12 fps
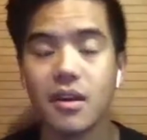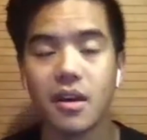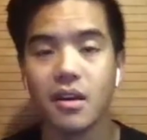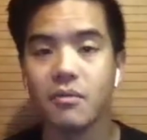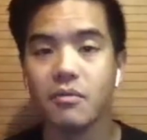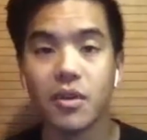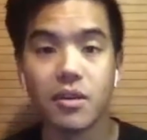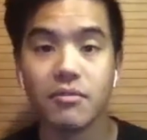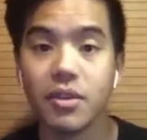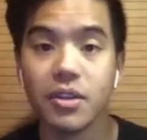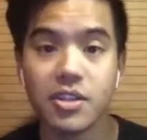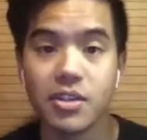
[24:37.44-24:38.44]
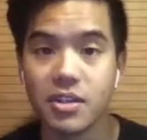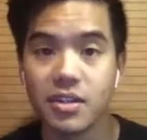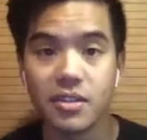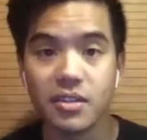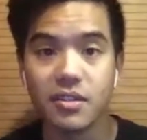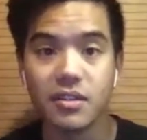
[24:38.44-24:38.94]
um, one of which
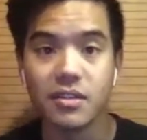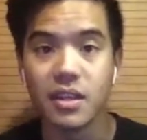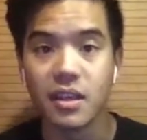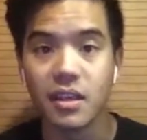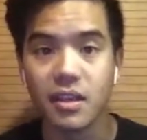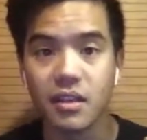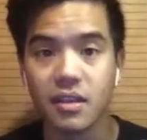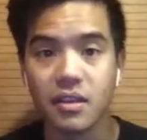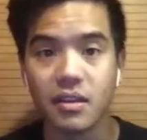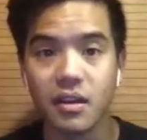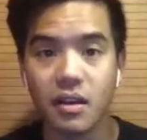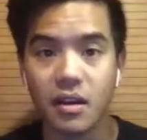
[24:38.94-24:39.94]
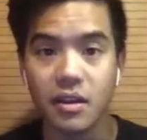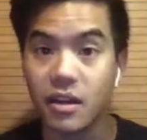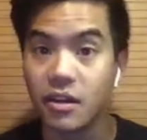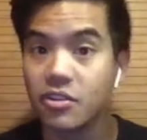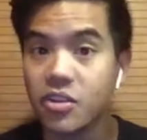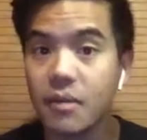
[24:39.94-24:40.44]
is a an
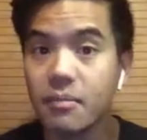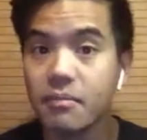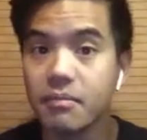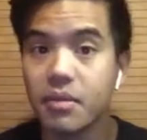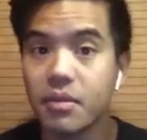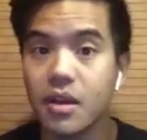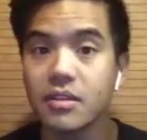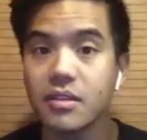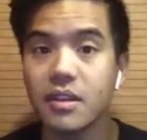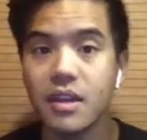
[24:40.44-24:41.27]
airdrop product.